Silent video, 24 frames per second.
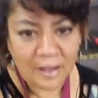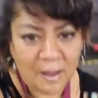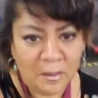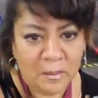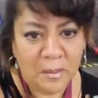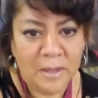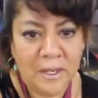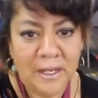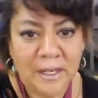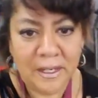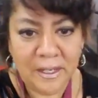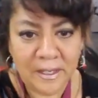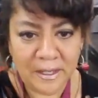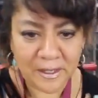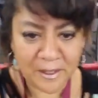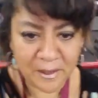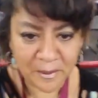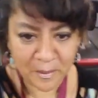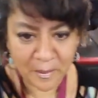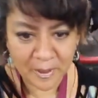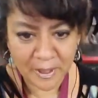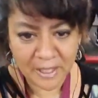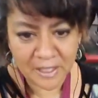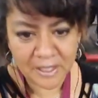been in a
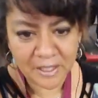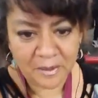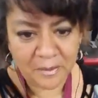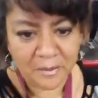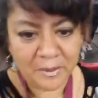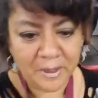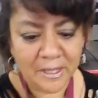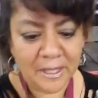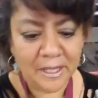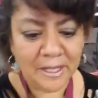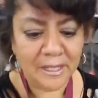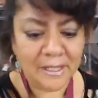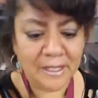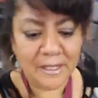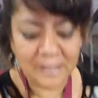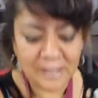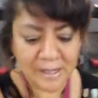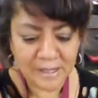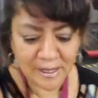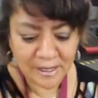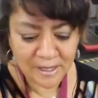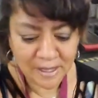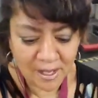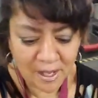depression because
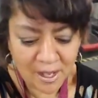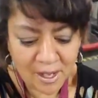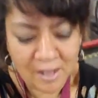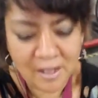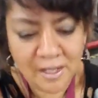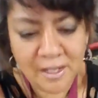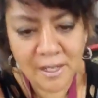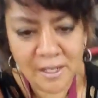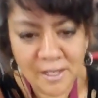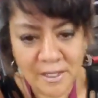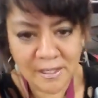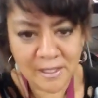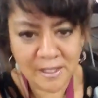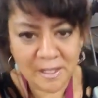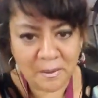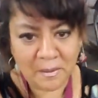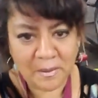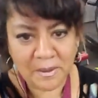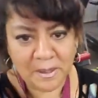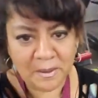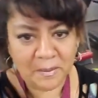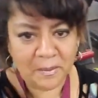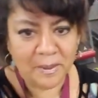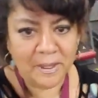the holidays get
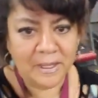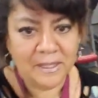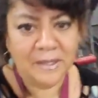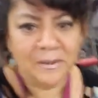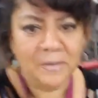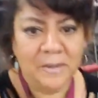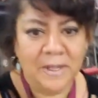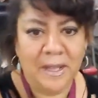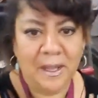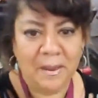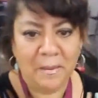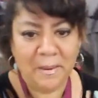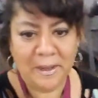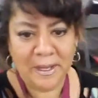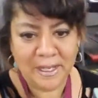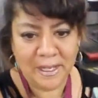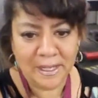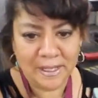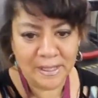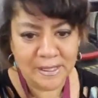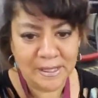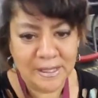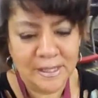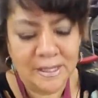me depressed without my
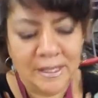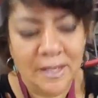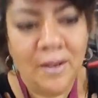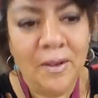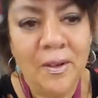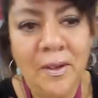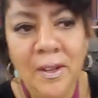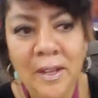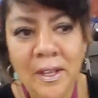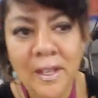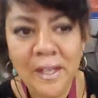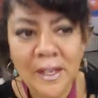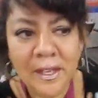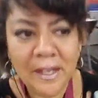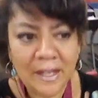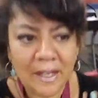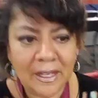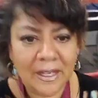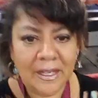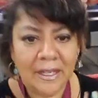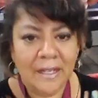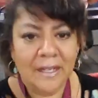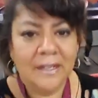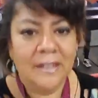kids, so
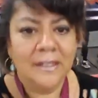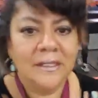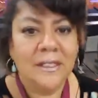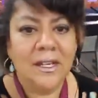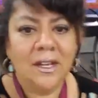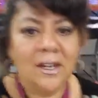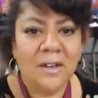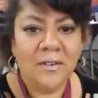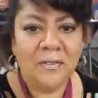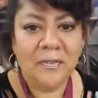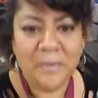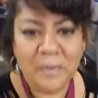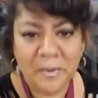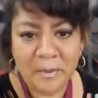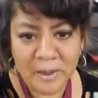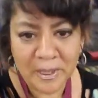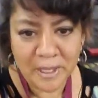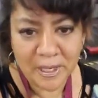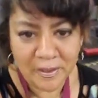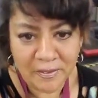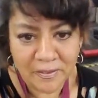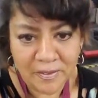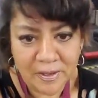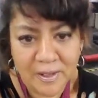it's hard for me
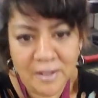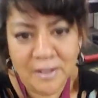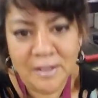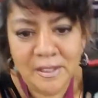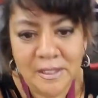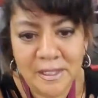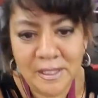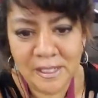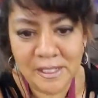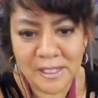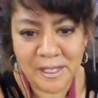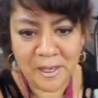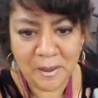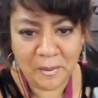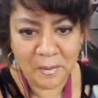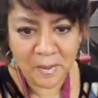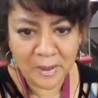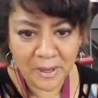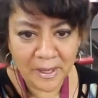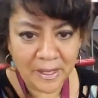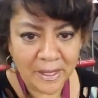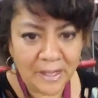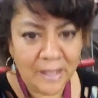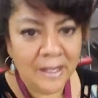to even go to the gym.
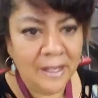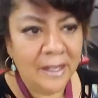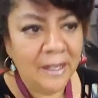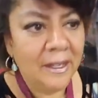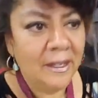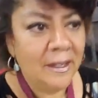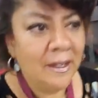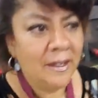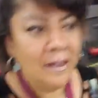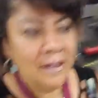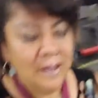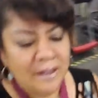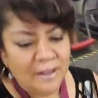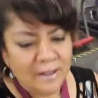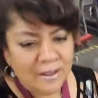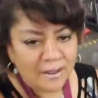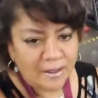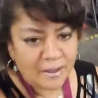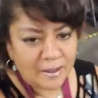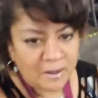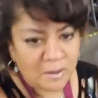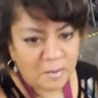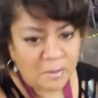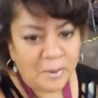
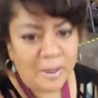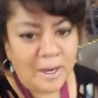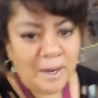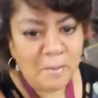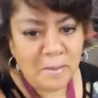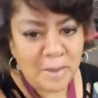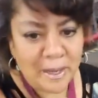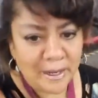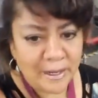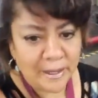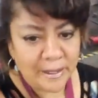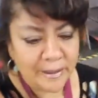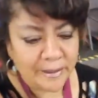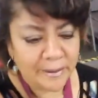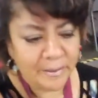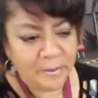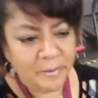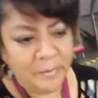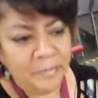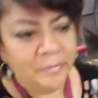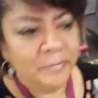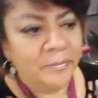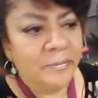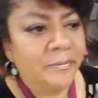But I made it.
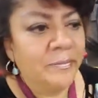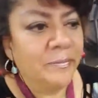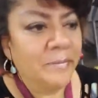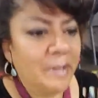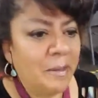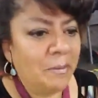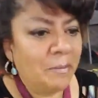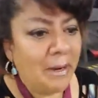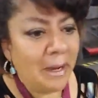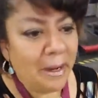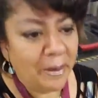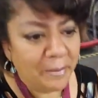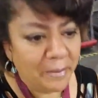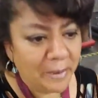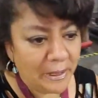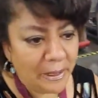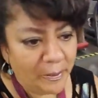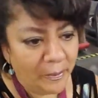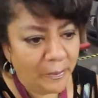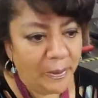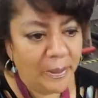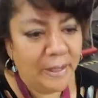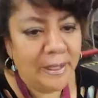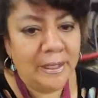I'm not
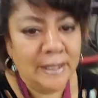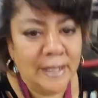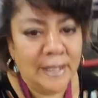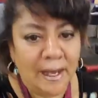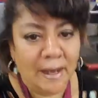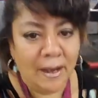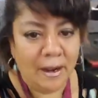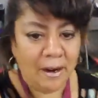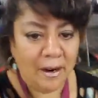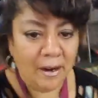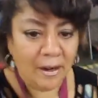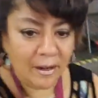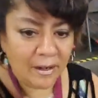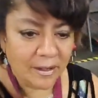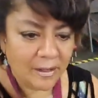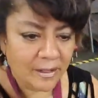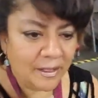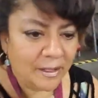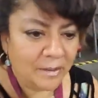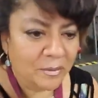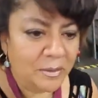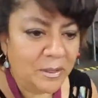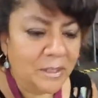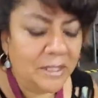really working that
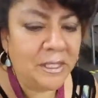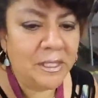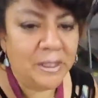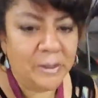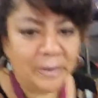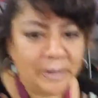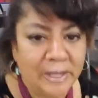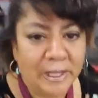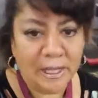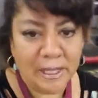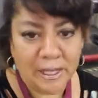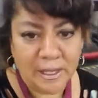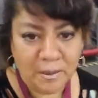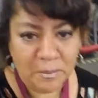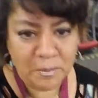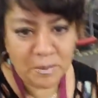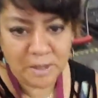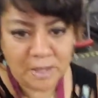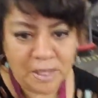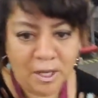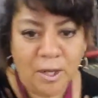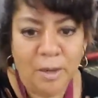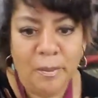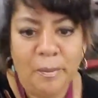hard. I'm just doing the
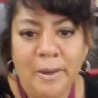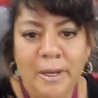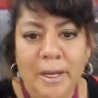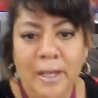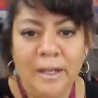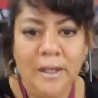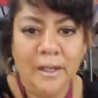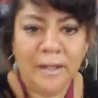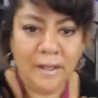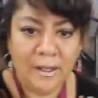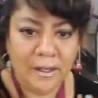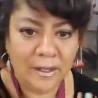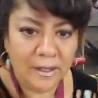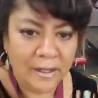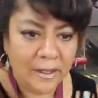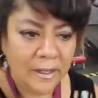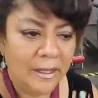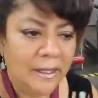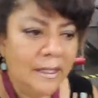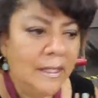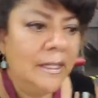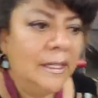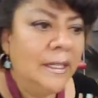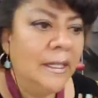elliptical, but
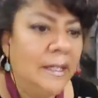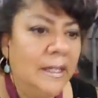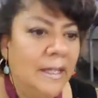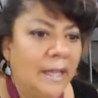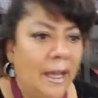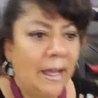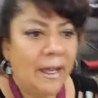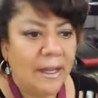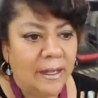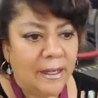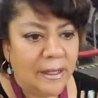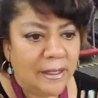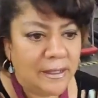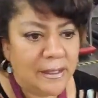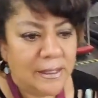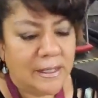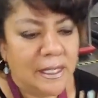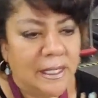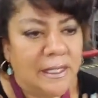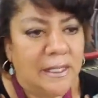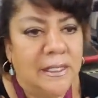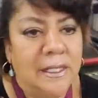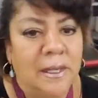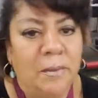
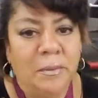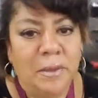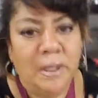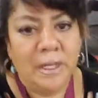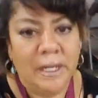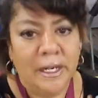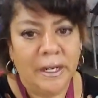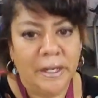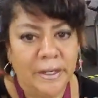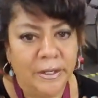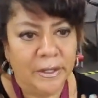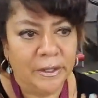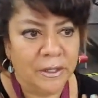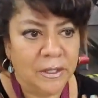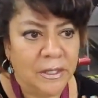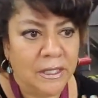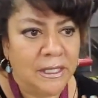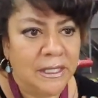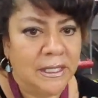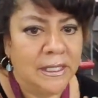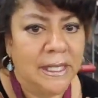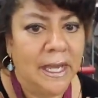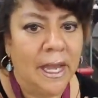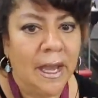it's like something to do
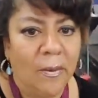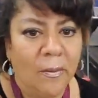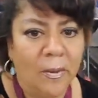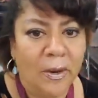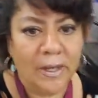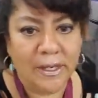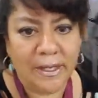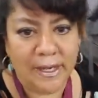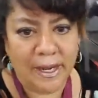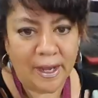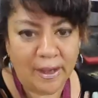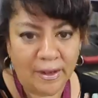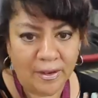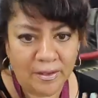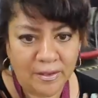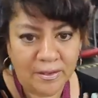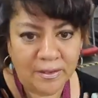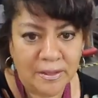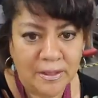to say I worked out.